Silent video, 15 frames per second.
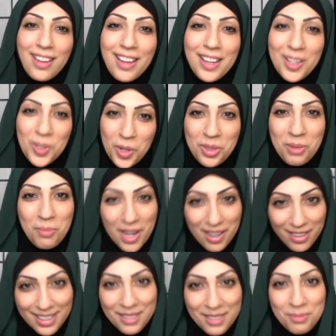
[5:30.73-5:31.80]
North
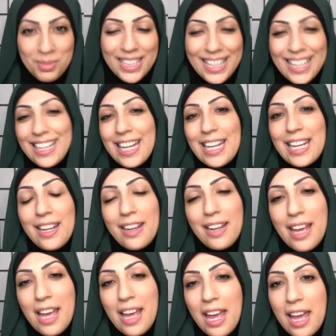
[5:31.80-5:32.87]
American, but Canadian.
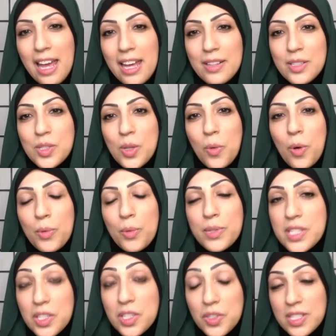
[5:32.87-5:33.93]
And so what was
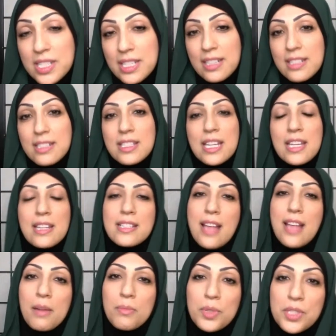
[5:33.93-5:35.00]
interesting to see is
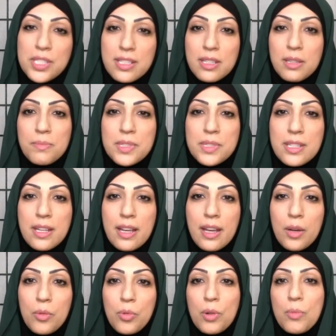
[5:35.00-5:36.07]
that Muslims
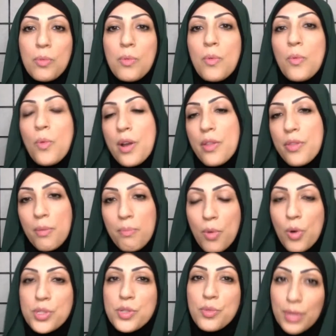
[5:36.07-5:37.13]
were one of the
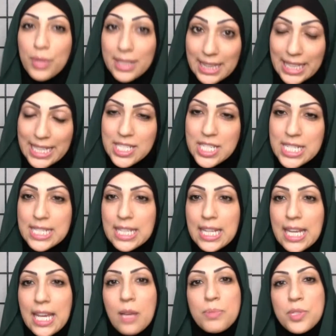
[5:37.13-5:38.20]
most
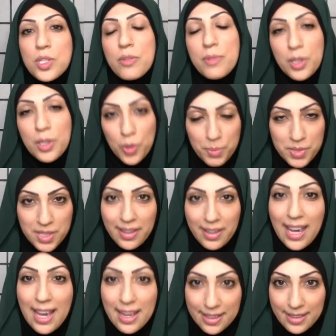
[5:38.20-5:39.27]
religiously observant groups in
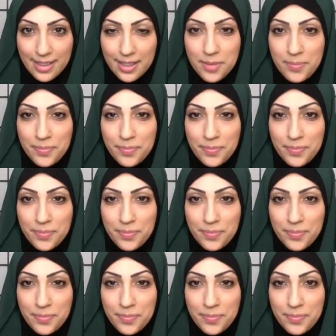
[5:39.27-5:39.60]
Canada,